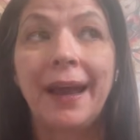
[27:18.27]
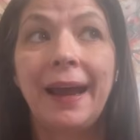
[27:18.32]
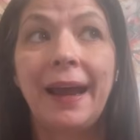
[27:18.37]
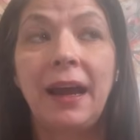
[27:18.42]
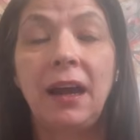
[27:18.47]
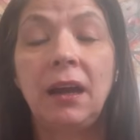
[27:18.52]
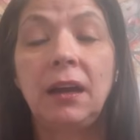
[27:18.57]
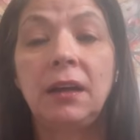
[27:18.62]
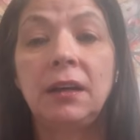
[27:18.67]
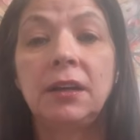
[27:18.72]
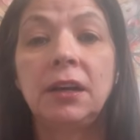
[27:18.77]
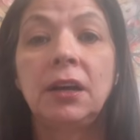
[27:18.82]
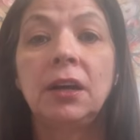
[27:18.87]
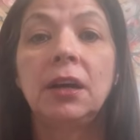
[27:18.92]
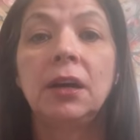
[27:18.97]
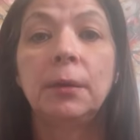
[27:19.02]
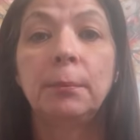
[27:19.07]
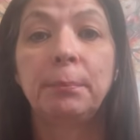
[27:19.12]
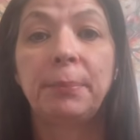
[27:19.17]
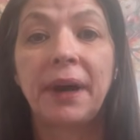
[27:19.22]
And
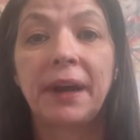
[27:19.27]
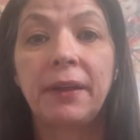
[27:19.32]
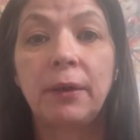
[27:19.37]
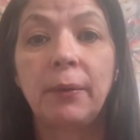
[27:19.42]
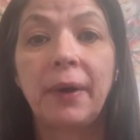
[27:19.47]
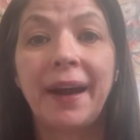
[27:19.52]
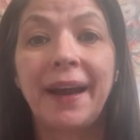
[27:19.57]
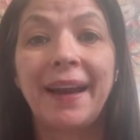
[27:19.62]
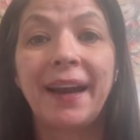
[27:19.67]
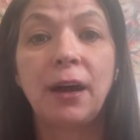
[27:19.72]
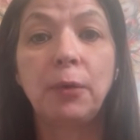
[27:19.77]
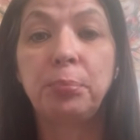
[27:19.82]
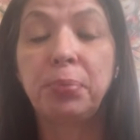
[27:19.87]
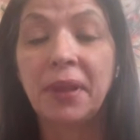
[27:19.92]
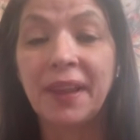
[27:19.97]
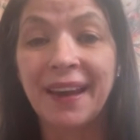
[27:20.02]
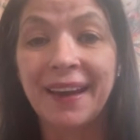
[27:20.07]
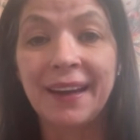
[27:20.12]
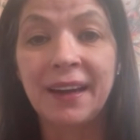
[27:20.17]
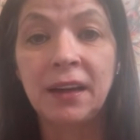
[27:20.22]
by the way, a
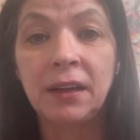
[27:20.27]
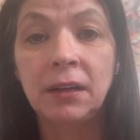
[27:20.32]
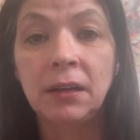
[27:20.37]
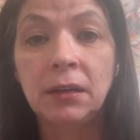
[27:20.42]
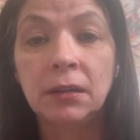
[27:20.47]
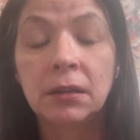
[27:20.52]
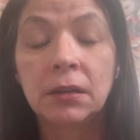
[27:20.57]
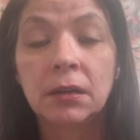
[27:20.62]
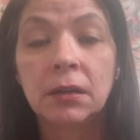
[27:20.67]
plane